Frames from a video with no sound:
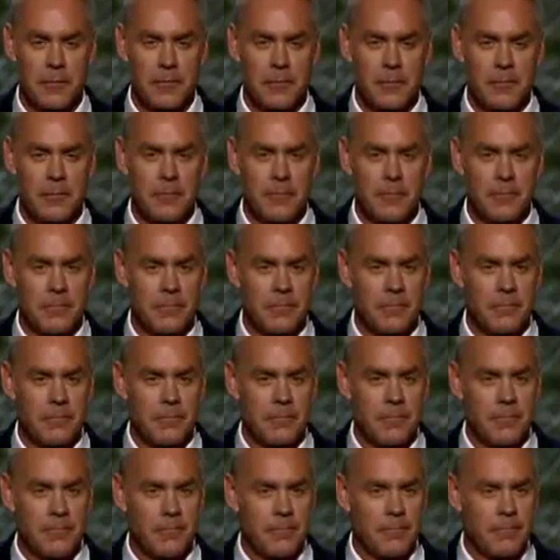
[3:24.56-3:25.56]

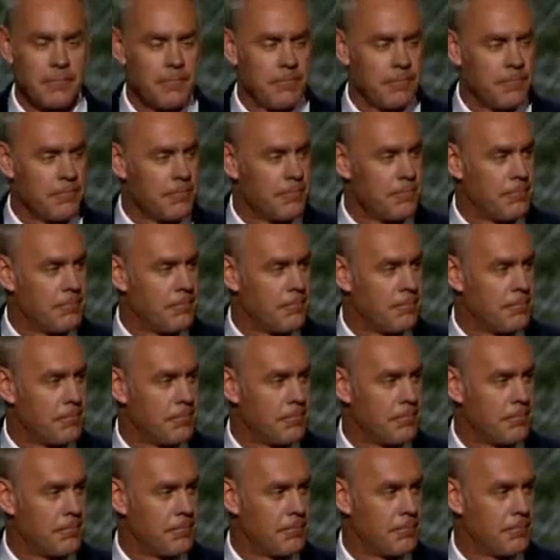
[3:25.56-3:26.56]

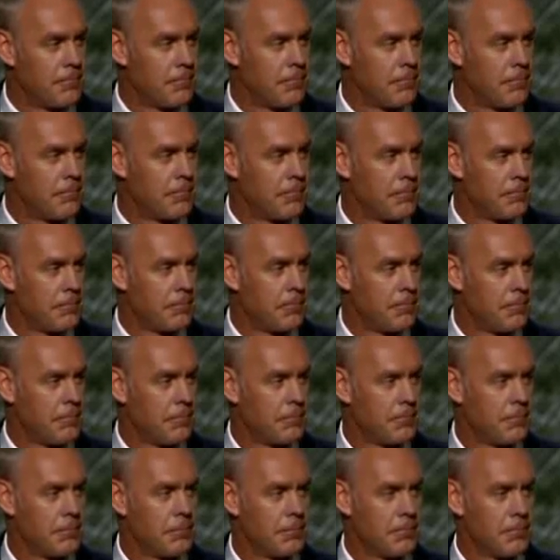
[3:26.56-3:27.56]

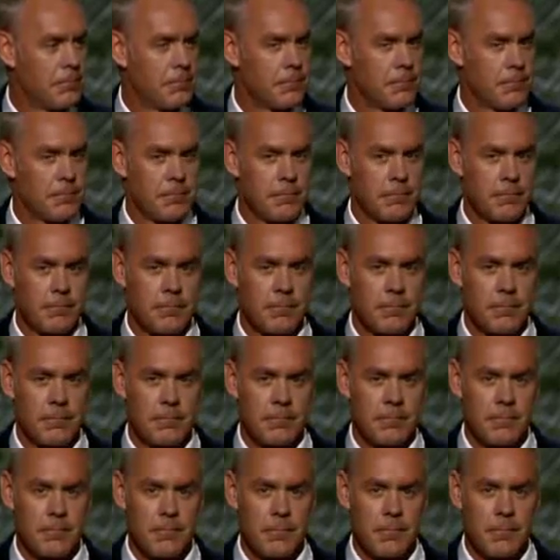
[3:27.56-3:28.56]

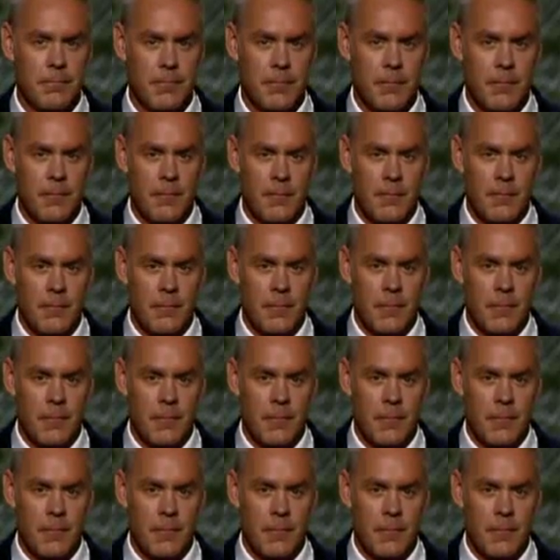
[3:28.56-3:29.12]
Nothing is said.